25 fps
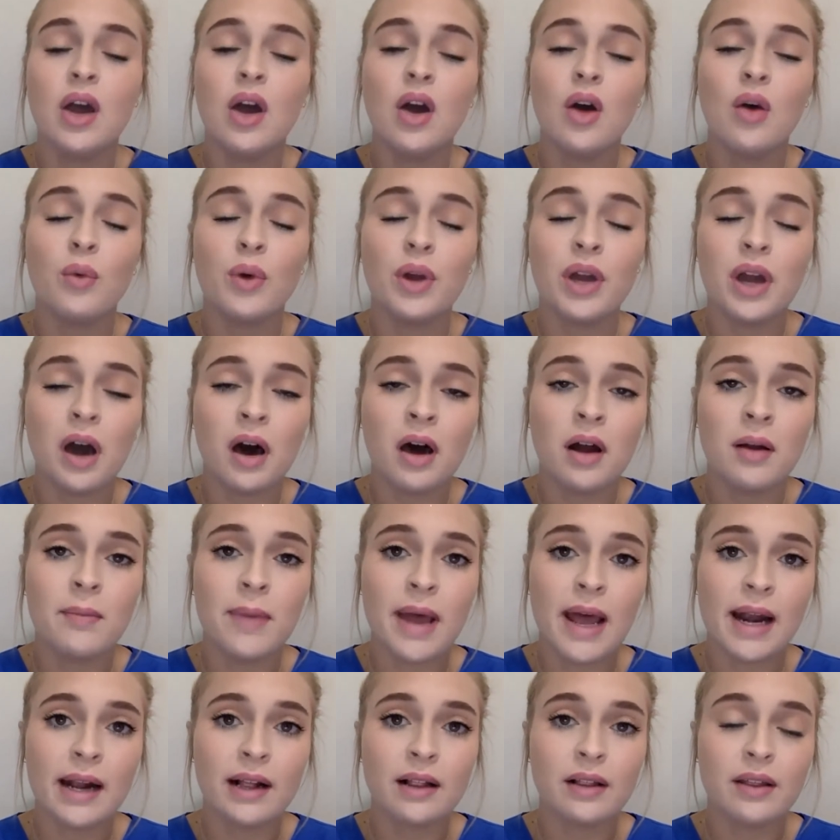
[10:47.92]
we
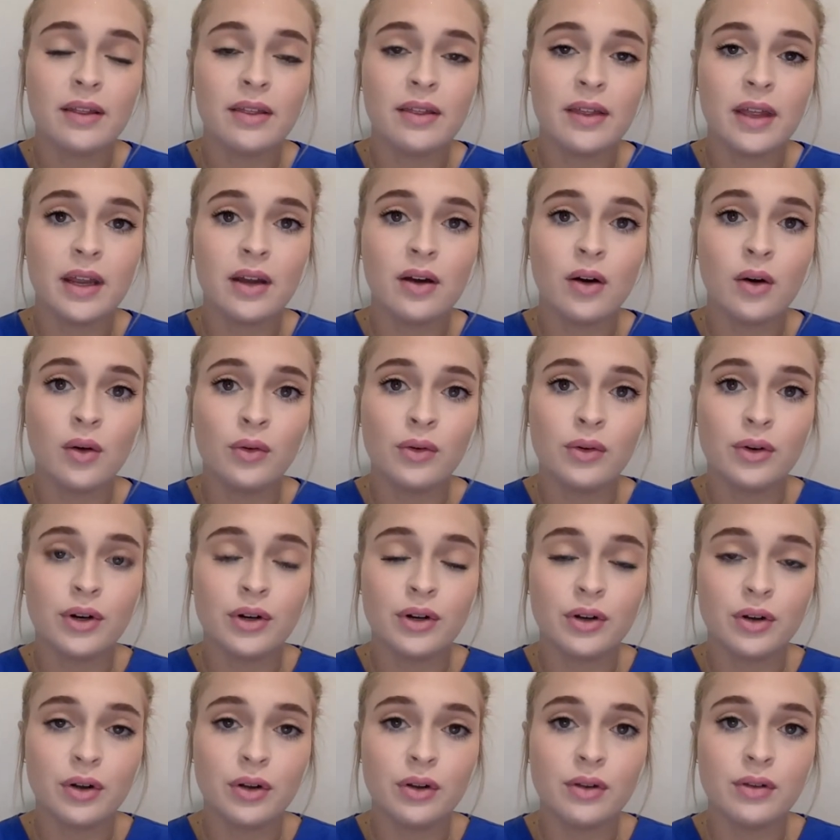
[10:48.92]
automatically think older
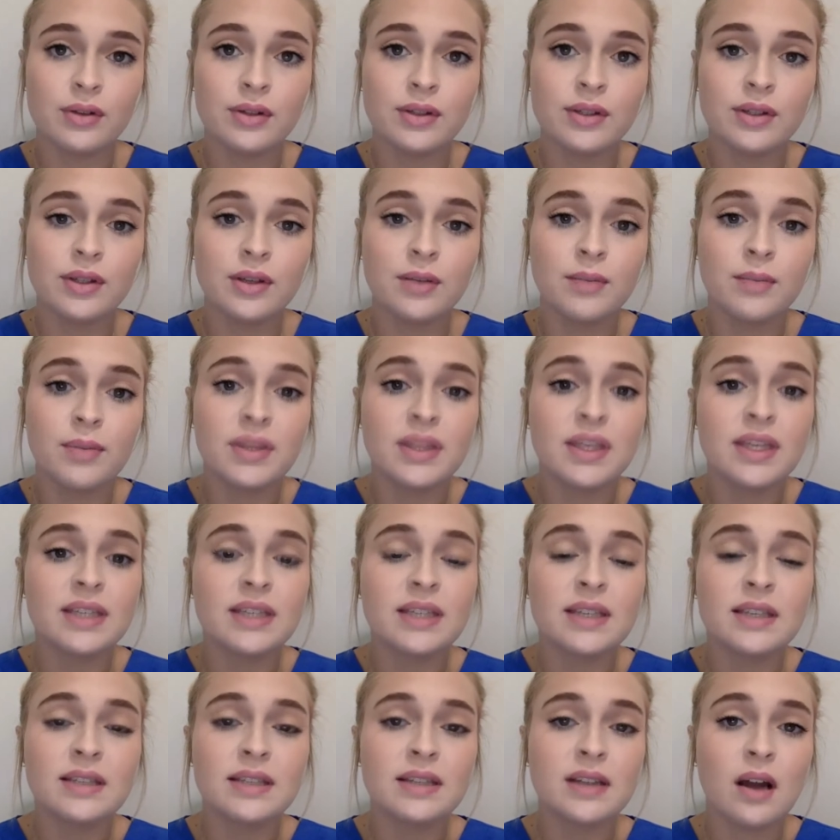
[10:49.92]
adults, but this
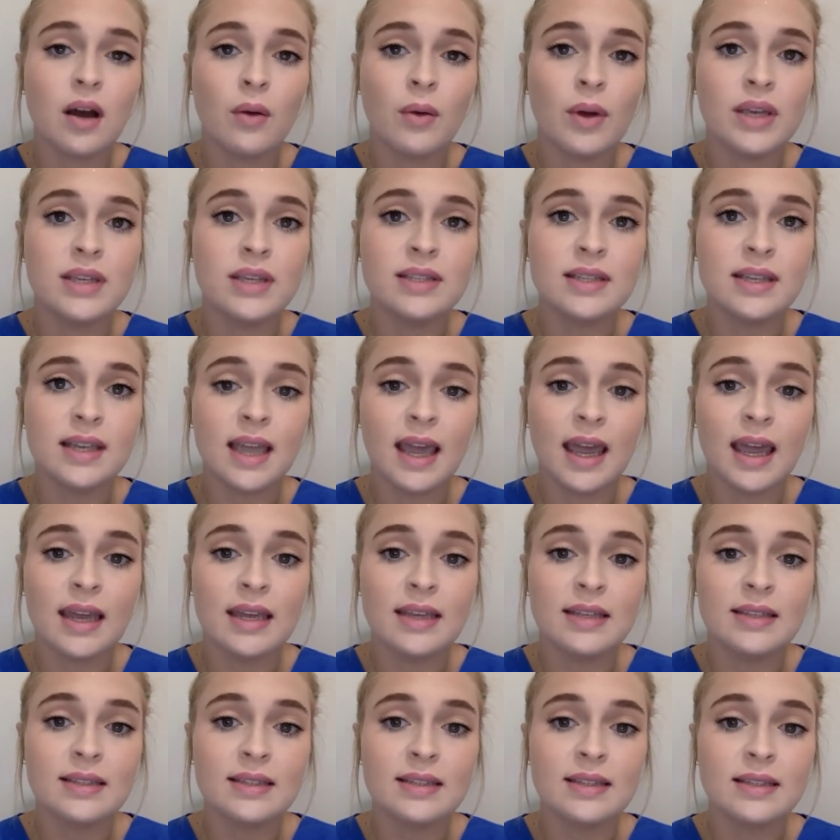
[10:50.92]
isn't always the
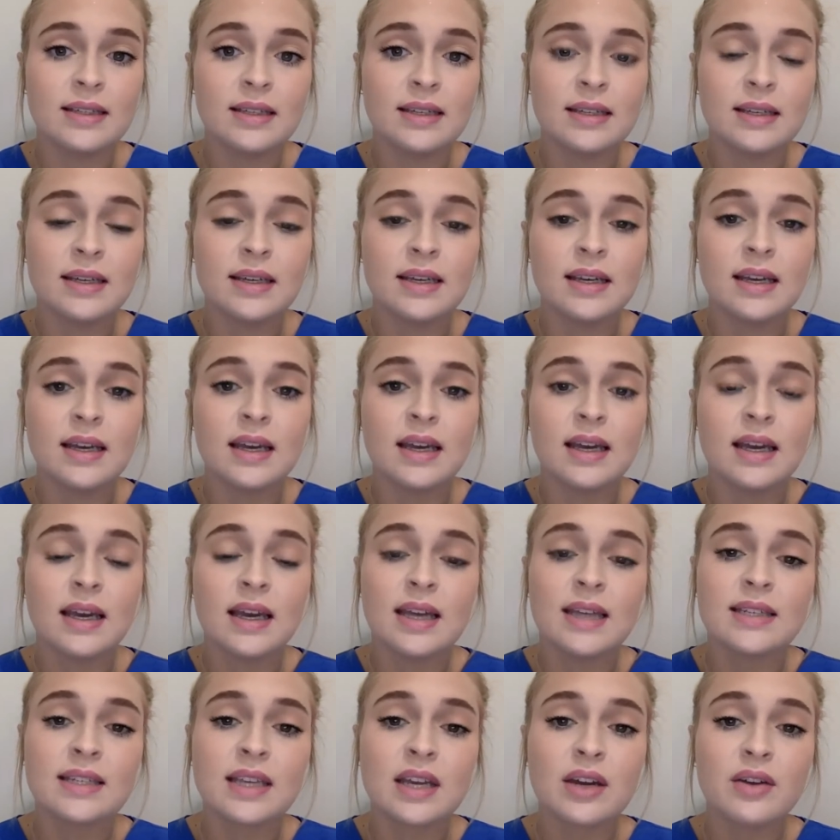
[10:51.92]
case.
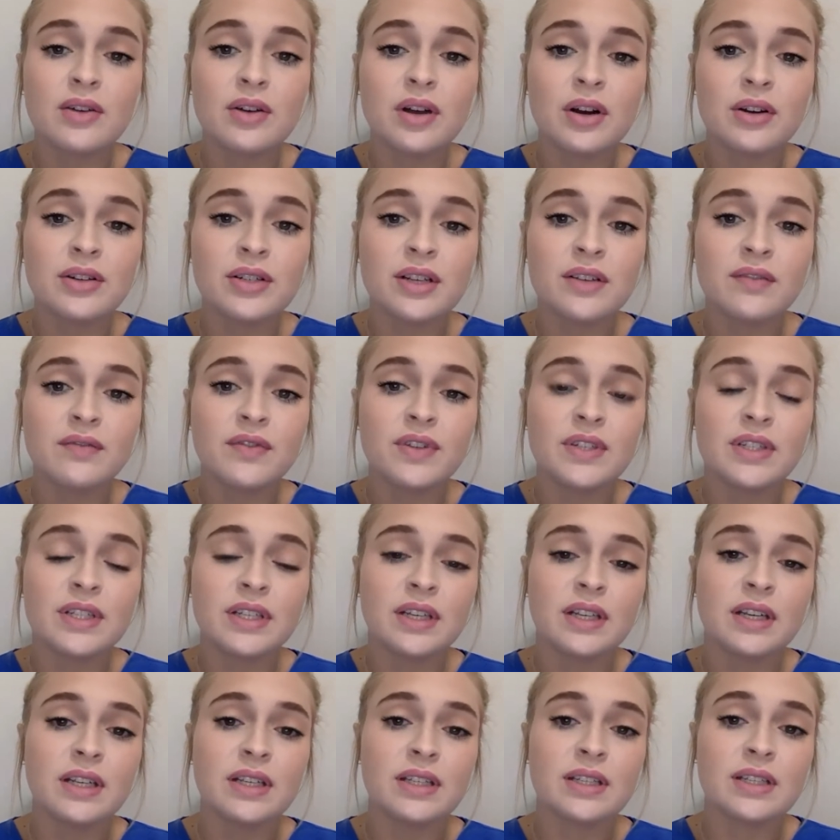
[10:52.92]
Skilled nursing
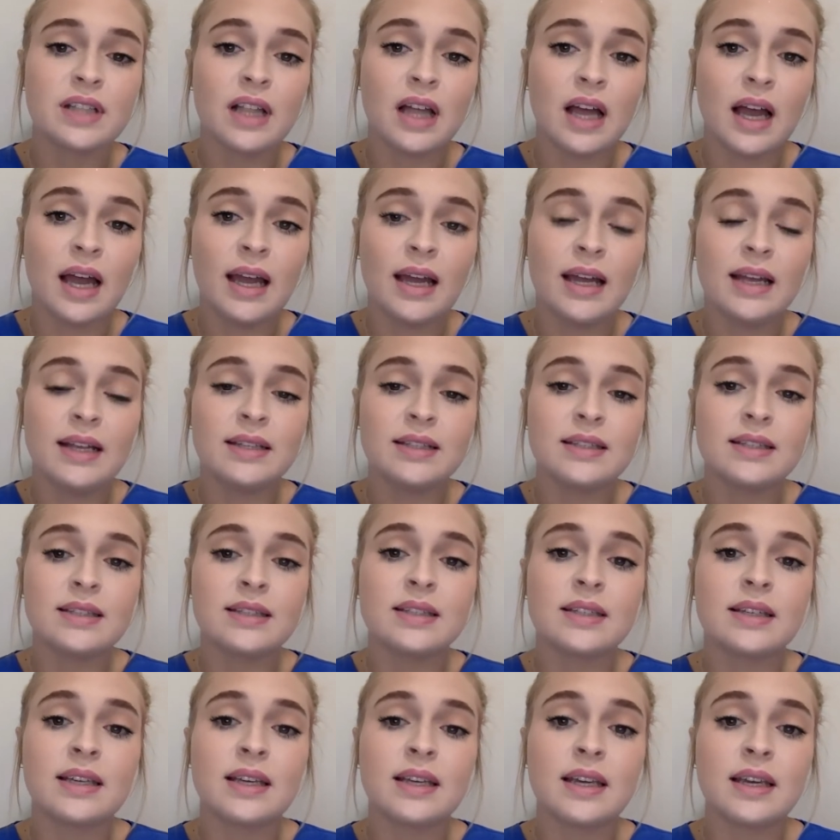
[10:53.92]
facilities
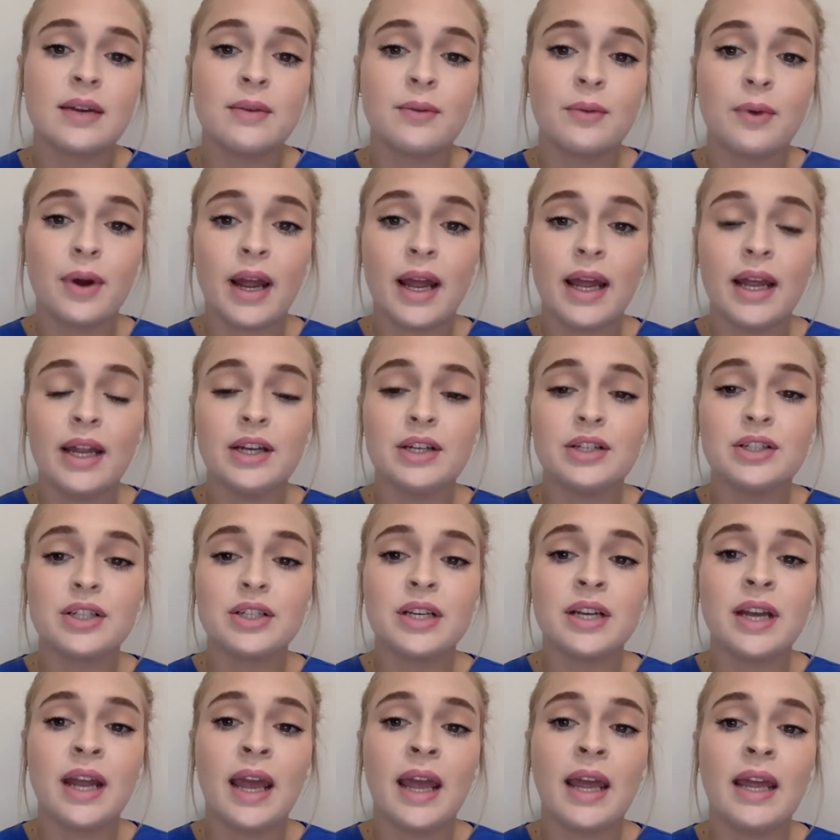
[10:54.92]
clients can range
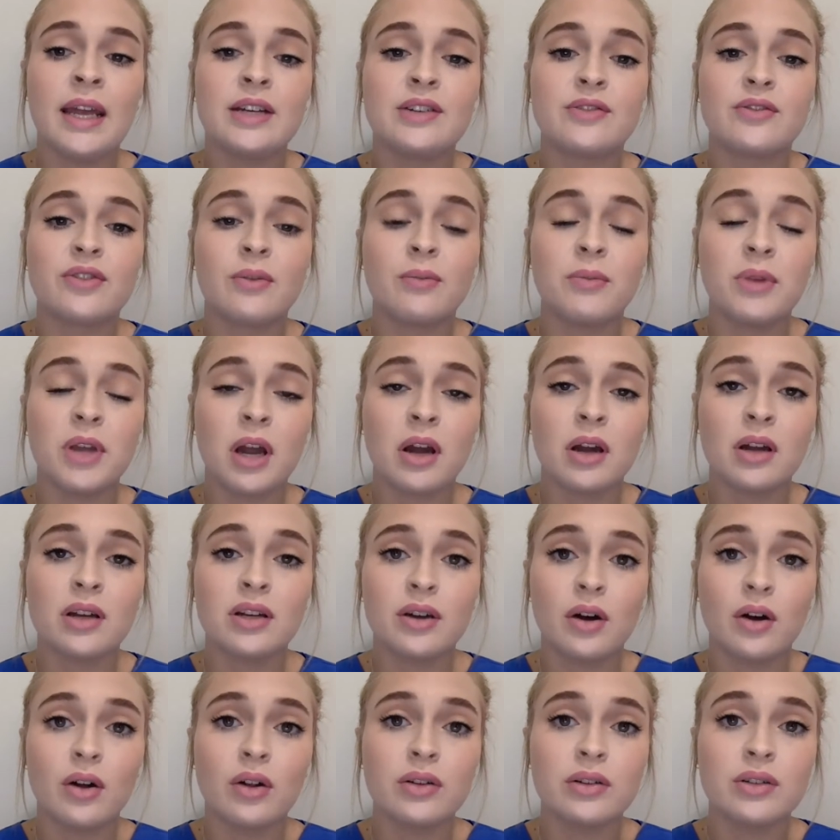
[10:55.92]
in age from young
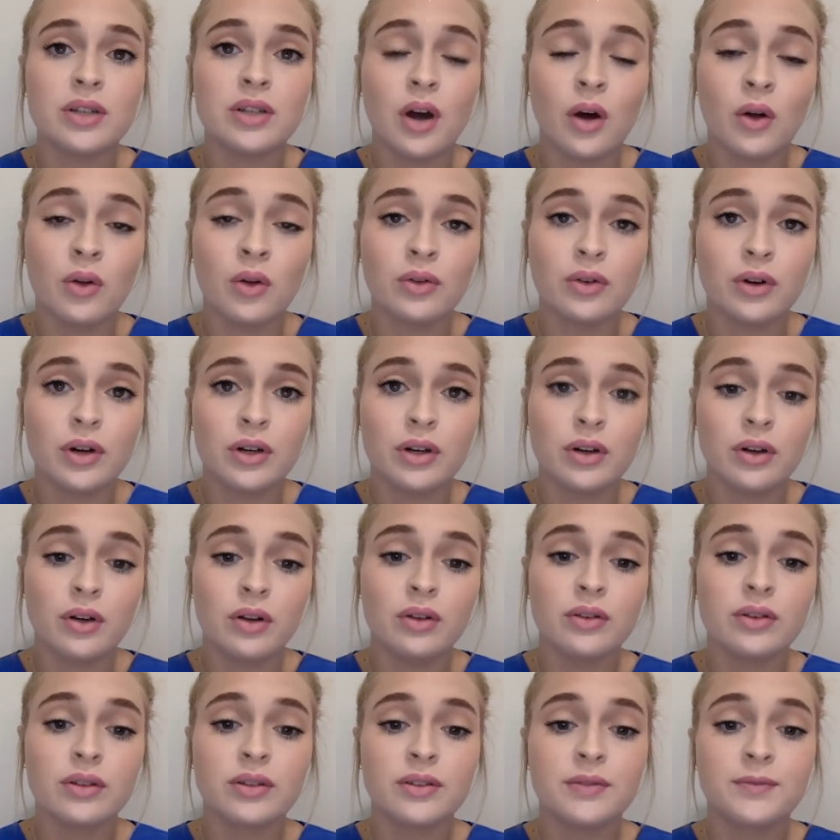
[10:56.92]
adult to older
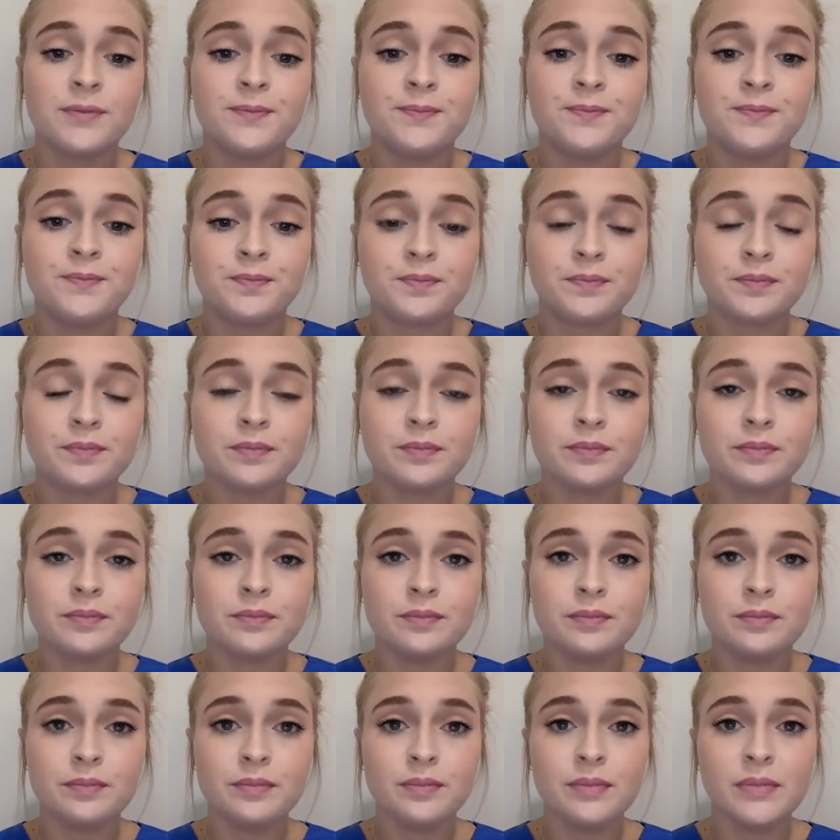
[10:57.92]
adults.
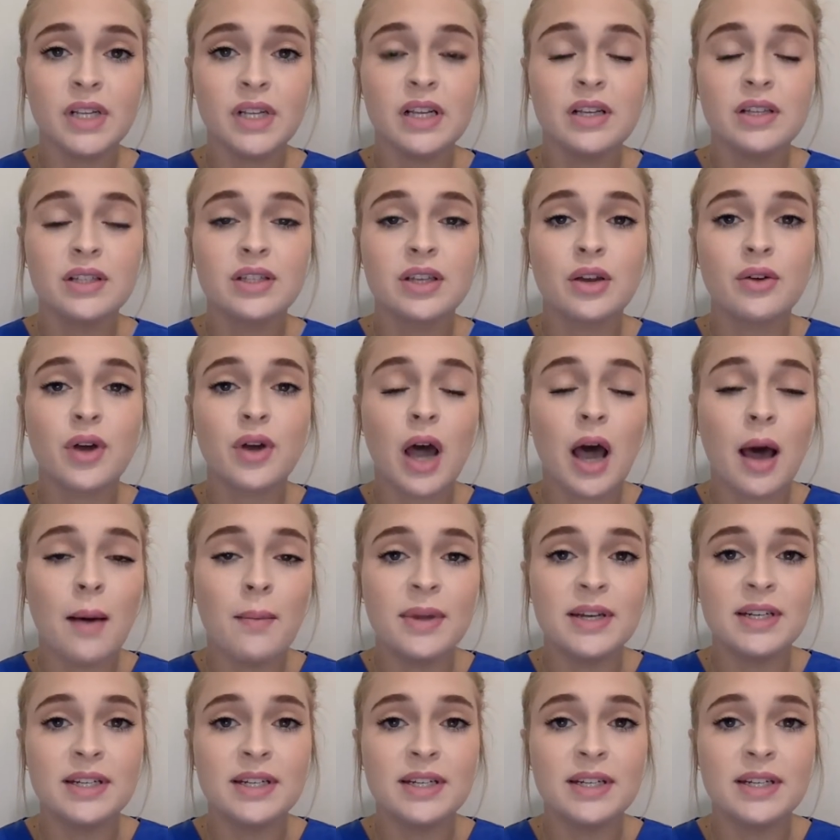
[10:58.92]
So common